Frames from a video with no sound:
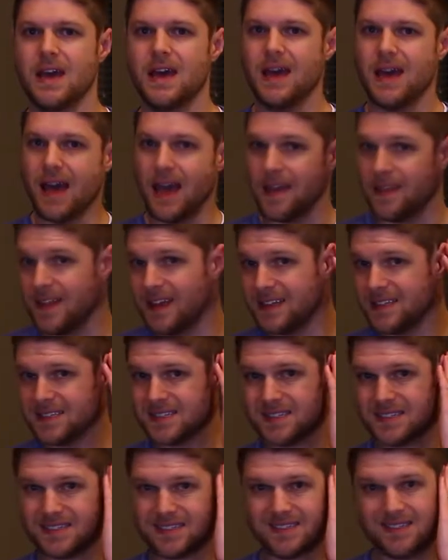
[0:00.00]
And
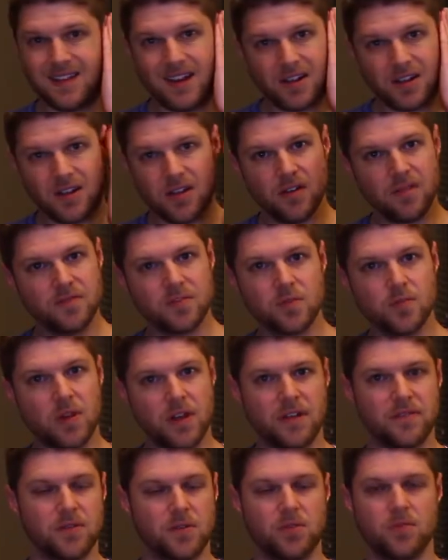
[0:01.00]
that's uncomfortable
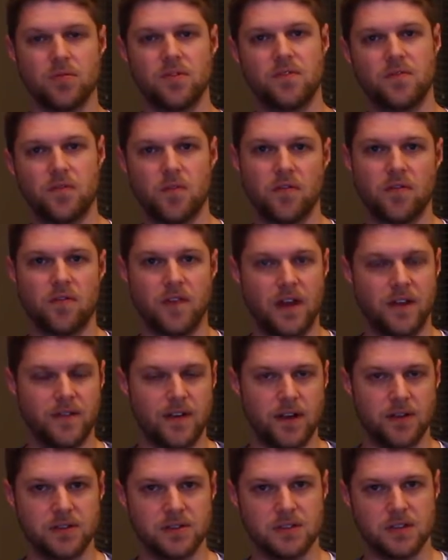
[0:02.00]
after 3, 4, 5
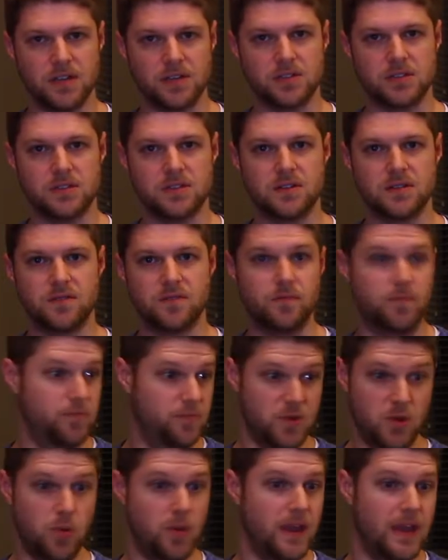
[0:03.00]
hour sessions of
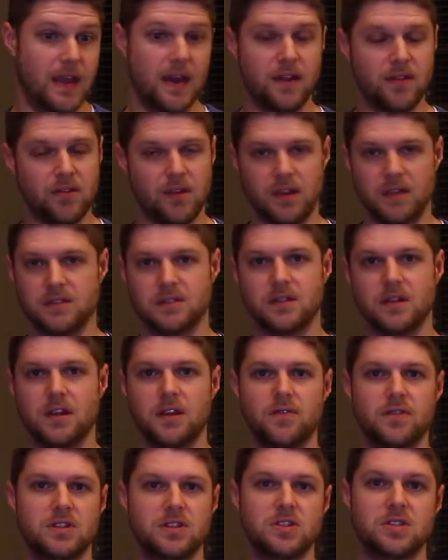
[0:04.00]
doing anything. It's not
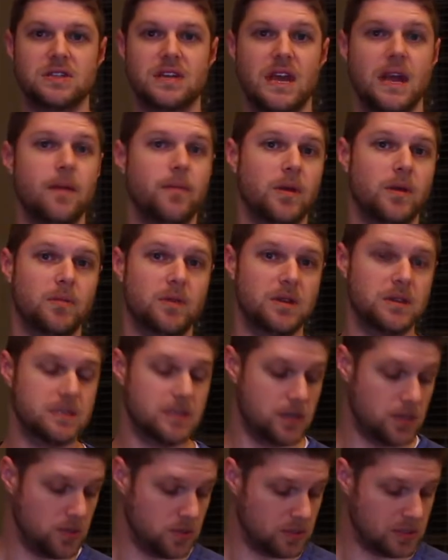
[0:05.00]
even just gaming, because
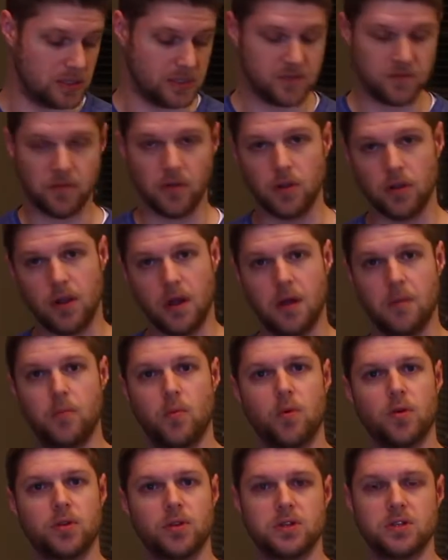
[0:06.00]
I use these for a lot
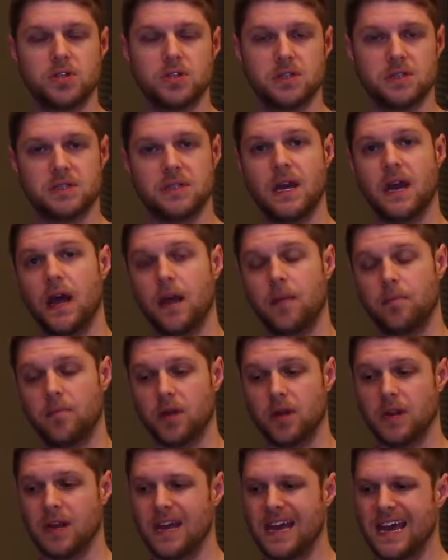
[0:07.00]
more than just that.
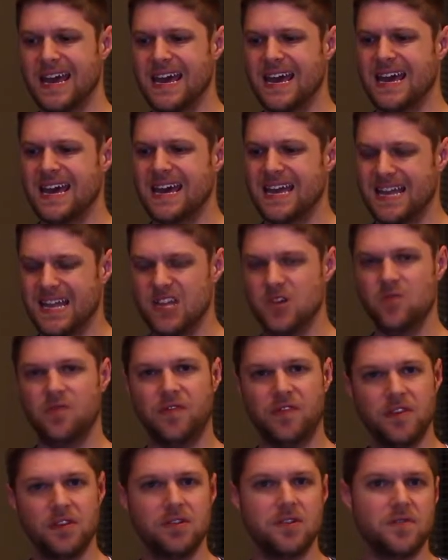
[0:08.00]
But you
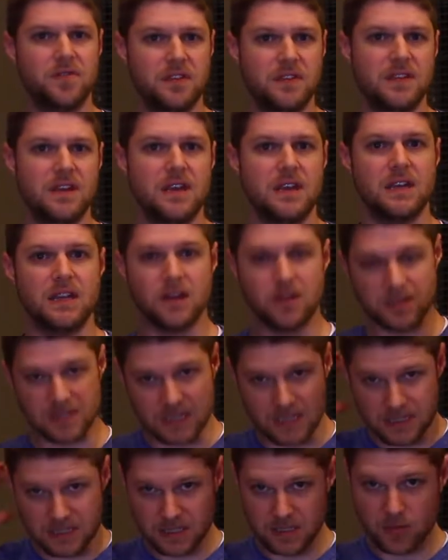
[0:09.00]
feel the fatigue. Now, it's
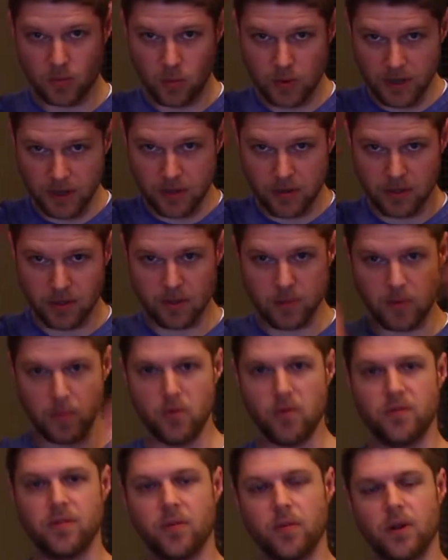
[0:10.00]
easy to wiggle them and
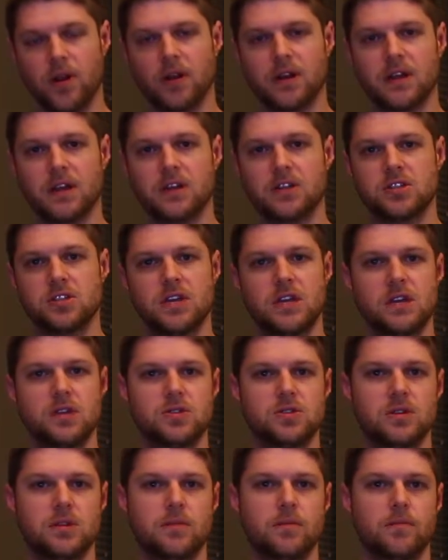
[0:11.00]
move them around and kind of
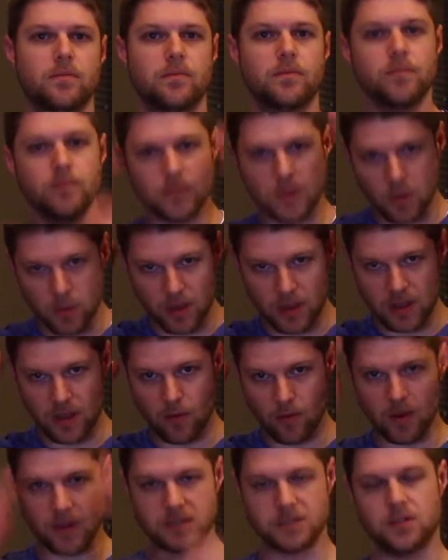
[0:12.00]
change them the way they
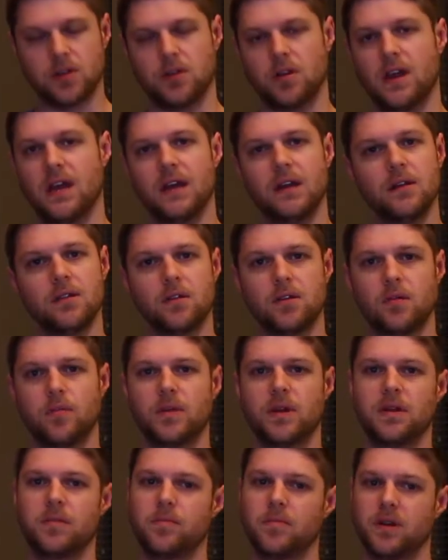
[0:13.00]
rest on your head a little
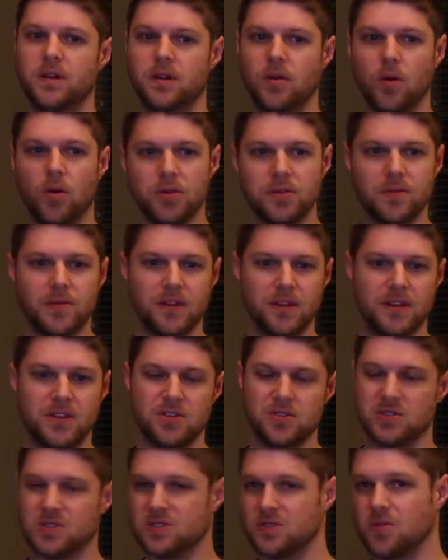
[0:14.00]
bit, but ultimately
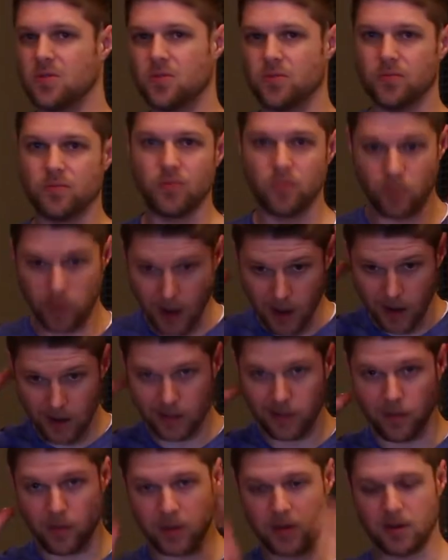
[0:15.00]
you're still
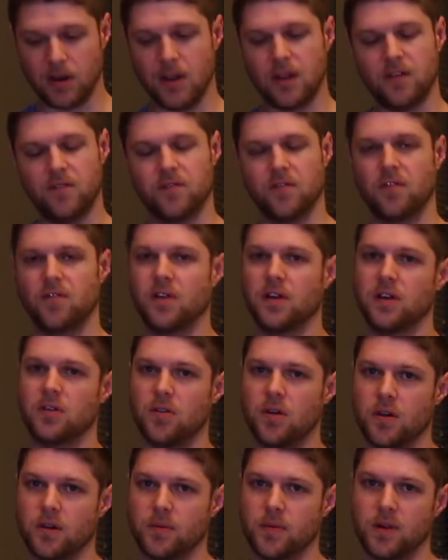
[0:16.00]
wearing them on your head for a very
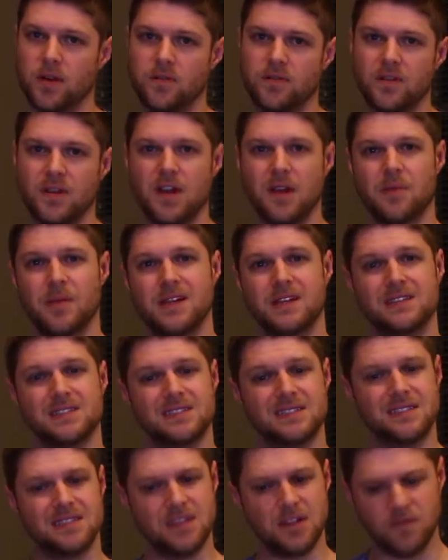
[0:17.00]
long period of time, and
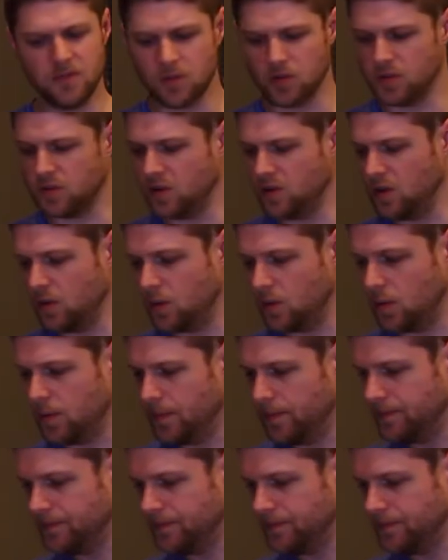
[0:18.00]
that's difficult to do.